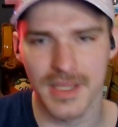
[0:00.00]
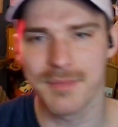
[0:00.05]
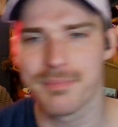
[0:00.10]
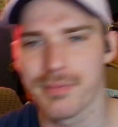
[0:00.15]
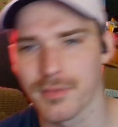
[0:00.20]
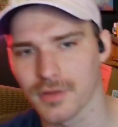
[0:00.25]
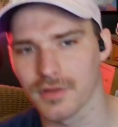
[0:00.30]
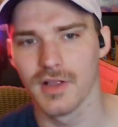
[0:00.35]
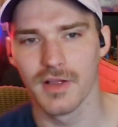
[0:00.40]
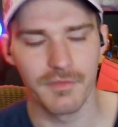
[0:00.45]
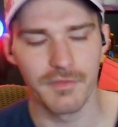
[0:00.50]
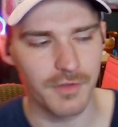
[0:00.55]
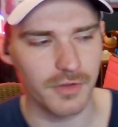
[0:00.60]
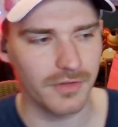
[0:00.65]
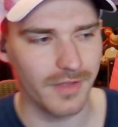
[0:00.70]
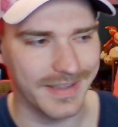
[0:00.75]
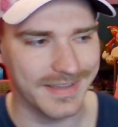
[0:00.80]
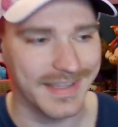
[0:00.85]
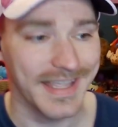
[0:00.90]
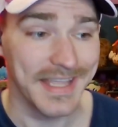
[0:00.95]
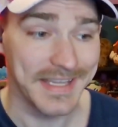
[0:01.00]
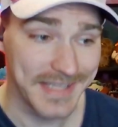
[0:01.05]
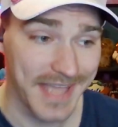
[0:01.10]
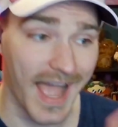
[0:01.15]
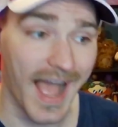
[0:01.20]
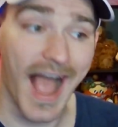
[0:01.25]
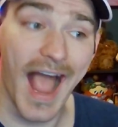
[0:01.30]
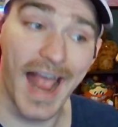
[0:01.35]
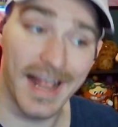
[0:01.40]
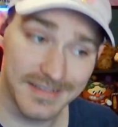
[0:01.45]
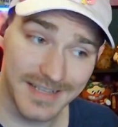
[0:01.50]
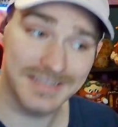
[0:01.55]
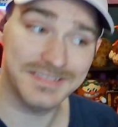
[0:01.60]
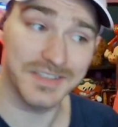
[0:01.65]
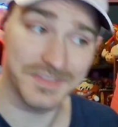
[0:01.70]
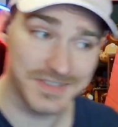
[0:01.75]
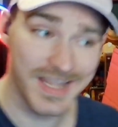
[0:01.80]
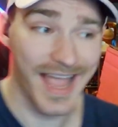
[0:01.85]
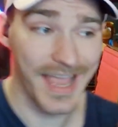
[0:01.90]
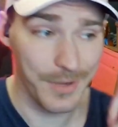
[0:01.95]
people, they're like, yeah, I like
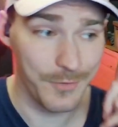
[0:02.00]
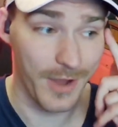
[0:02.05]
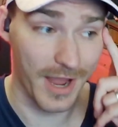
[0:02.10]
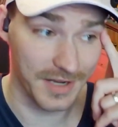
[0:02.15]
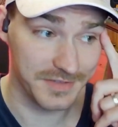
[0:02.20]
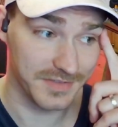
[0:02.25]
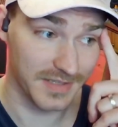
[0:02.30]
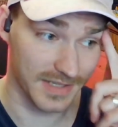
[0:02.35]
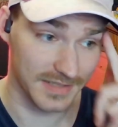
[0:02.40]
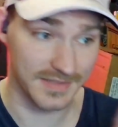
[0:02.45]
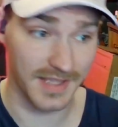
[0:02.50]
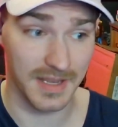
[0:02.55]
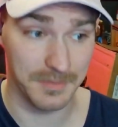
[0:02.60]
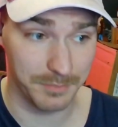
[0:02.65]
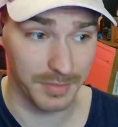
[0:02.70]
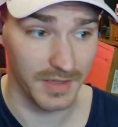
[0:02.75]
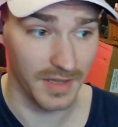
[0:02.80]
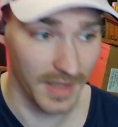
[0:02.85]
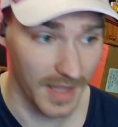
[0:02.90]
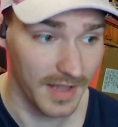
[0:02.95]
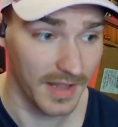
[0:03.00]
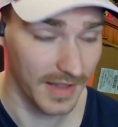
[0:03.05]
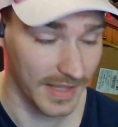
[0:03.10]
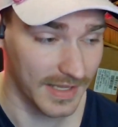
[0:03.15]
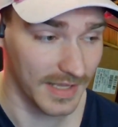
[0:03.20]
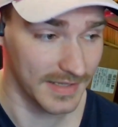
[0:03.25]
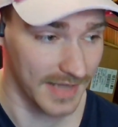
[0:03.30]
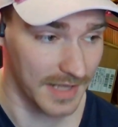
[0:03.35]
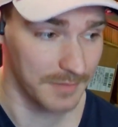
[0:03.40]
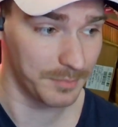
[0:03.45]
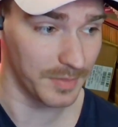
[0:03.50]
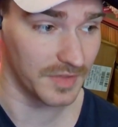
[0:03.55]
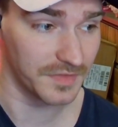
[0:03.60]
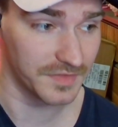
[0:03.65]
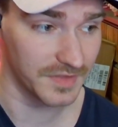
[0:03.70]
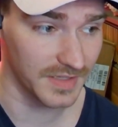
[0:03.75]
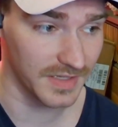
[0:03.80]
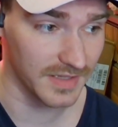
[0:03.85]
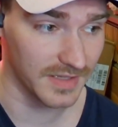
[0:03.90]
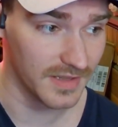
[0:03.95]
this guy who acts like a 10, eh, like an
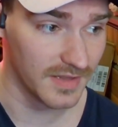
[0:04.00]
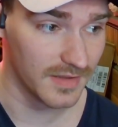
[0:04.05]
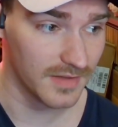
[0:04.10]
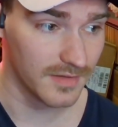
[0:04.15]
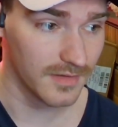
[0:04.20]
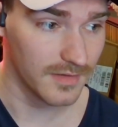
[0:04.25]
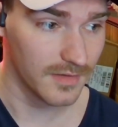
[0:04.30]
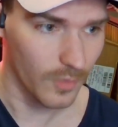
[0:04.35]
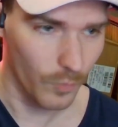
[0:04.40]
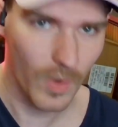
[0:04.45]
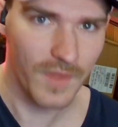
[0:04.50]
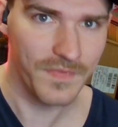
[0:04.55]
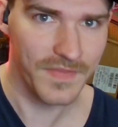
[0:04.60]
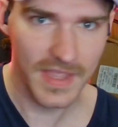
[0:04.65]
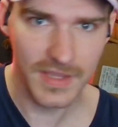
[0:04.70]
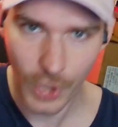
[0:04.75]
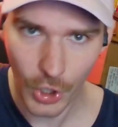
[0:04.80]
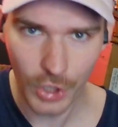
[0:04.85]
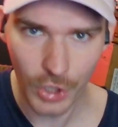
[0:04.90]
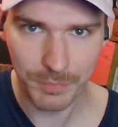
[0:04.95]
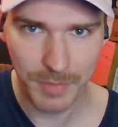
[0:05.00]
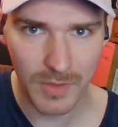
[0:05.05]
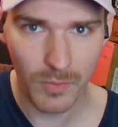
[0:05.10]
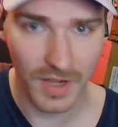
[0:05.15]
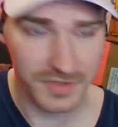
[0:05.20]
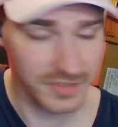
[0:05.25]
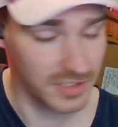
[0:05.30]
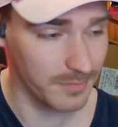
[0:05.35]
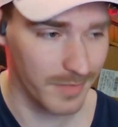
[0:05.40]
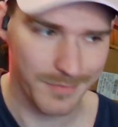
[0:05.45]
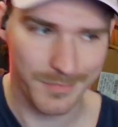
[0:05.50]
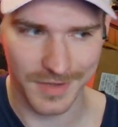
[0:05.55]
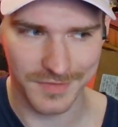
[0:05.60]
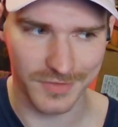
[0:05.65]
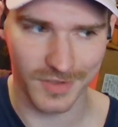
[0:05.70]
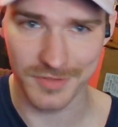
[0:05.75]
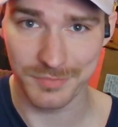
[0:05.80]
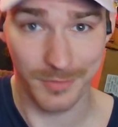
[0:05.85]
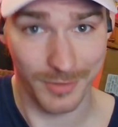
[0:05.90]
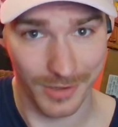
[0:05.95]
NPC, when they could be watching Big Man
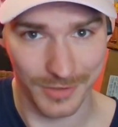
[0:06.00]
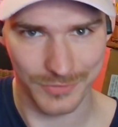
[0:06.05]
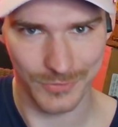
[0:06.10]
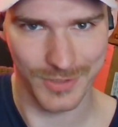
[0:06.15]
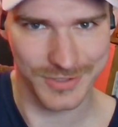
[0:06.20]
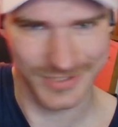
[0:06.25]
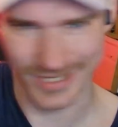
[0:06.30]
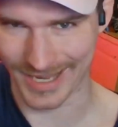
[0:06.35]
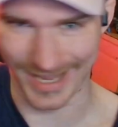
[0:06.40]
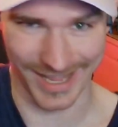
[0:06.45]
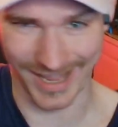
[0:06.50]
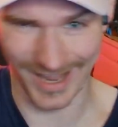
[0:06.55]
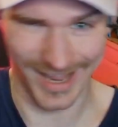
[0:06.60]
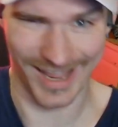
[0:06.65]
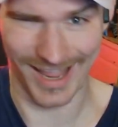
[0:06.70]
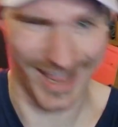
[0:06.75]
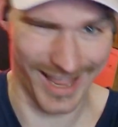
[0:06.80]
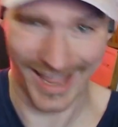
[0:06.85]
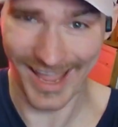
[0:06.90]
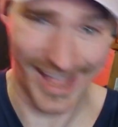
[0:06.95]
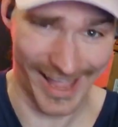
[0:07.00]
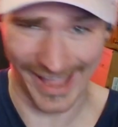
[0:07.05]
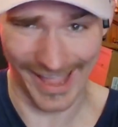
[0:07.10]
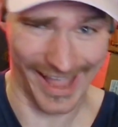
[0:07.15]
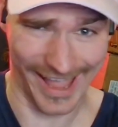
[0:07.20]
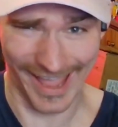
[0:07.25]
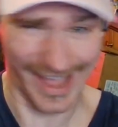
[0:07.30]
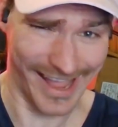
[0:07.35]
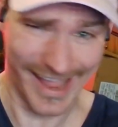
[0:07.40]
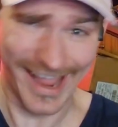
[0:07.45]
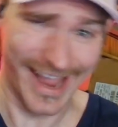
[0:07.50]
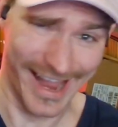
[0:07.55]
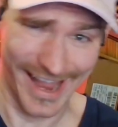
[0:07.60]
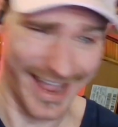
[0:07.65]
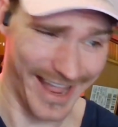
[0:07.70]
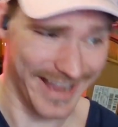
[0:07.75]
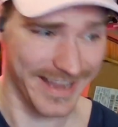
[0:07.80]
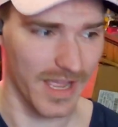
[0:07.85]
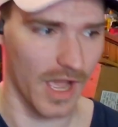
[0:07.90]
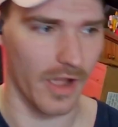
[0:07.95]
Sauce Boy on Twitch. Hey, hey,
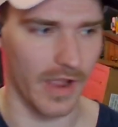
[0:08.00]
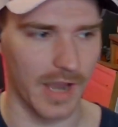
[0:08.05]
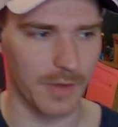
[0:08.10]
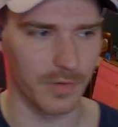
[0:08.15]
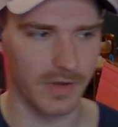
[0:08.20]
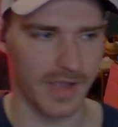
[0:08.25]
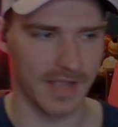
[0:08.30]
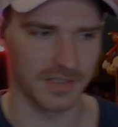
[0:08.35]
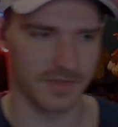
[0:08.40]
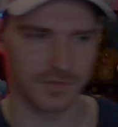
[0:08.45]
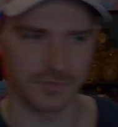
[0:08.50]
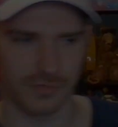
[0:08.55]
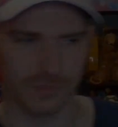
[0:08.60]
hey, All right, we're ending the